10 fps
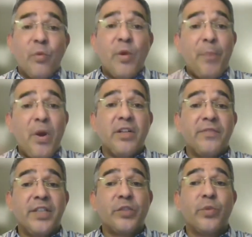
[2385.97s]
What part
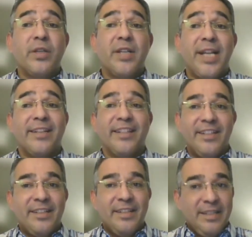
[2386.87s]
of this would like,
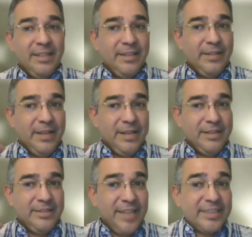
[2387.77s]

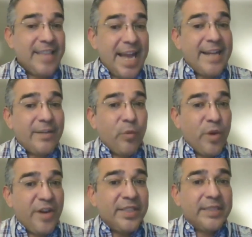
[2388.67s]

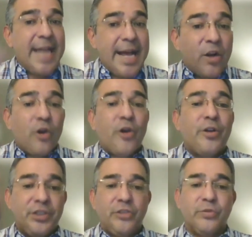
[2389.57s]
where does that
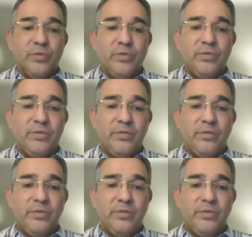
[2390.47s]
hurt you?